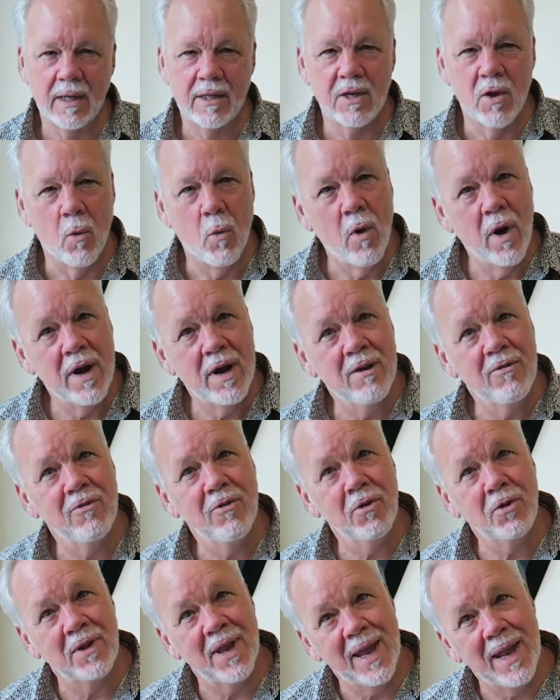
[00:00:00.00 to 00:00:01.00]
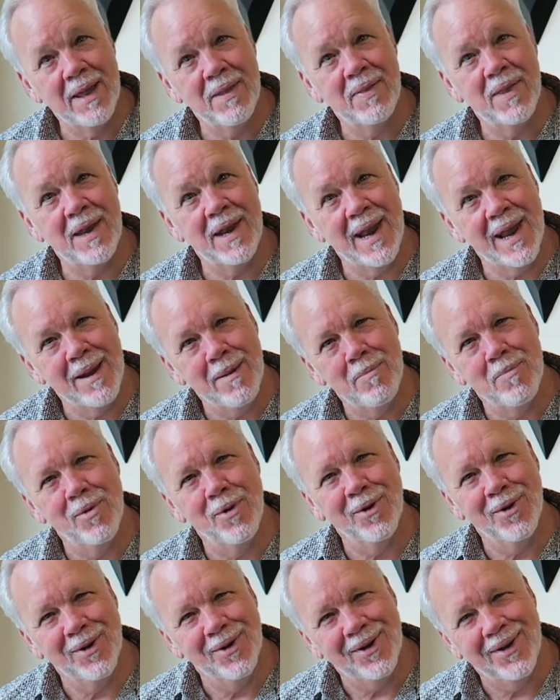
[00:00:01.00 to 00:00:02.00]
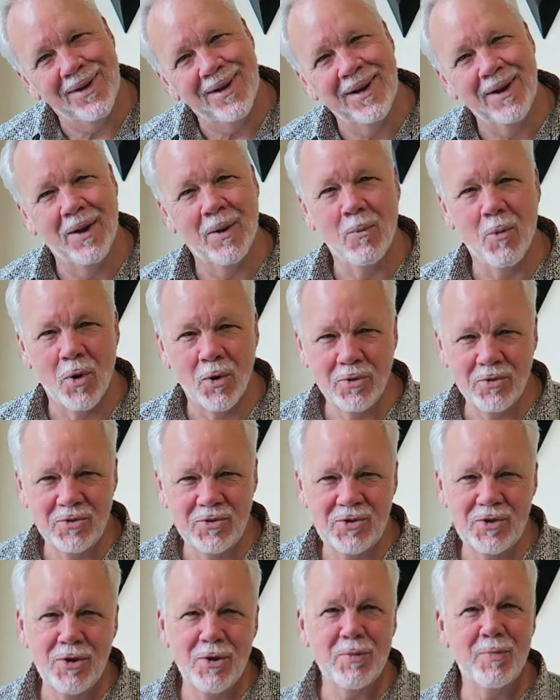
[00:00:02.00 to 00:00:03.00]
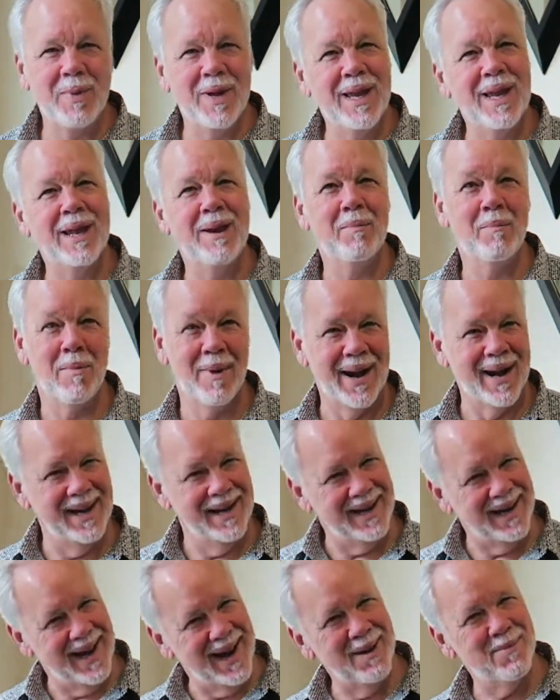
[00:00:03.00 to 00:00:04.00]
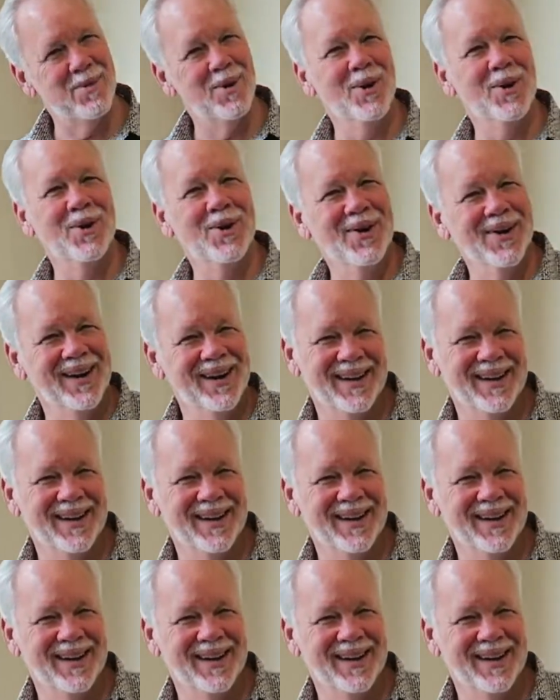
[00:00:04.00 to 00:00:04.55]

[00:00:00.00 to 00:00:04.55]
It's a wonderful day in the neighborhood. Won't you be my neighbor?